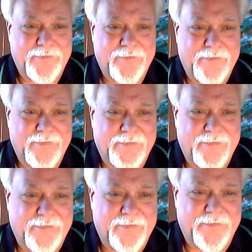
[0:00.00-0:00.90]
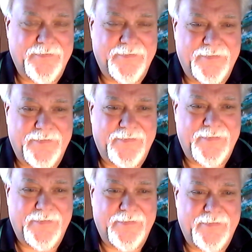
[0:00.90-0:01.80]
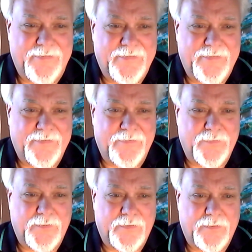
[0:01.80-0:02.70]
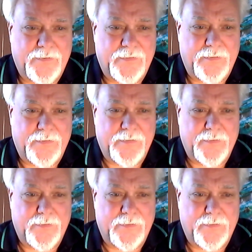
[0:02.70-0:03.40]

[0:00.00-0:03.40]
Yeah, he's he's a spark and a surprise.